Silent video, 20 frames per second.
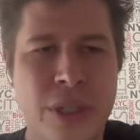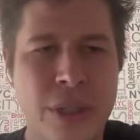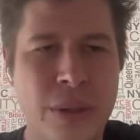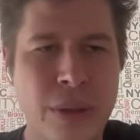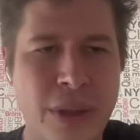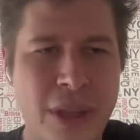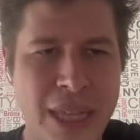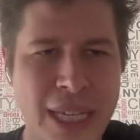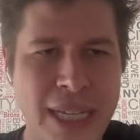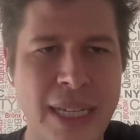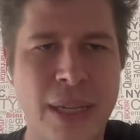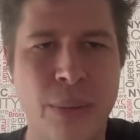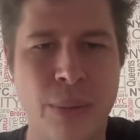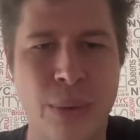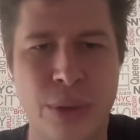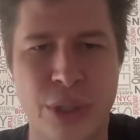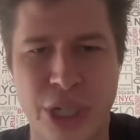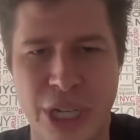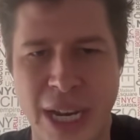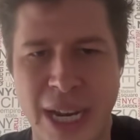do you think it
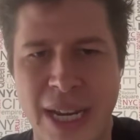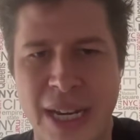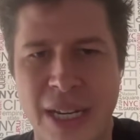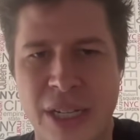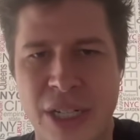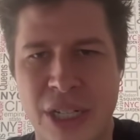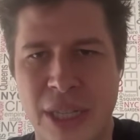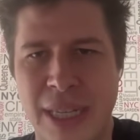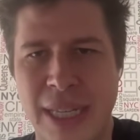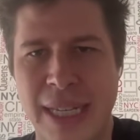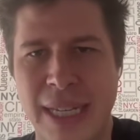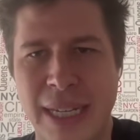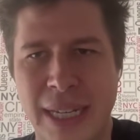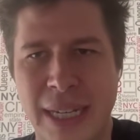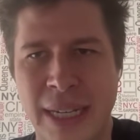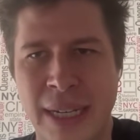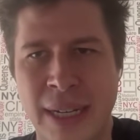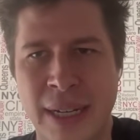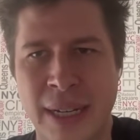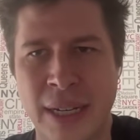will change
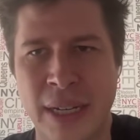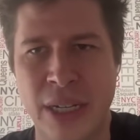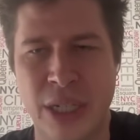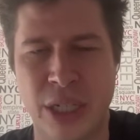the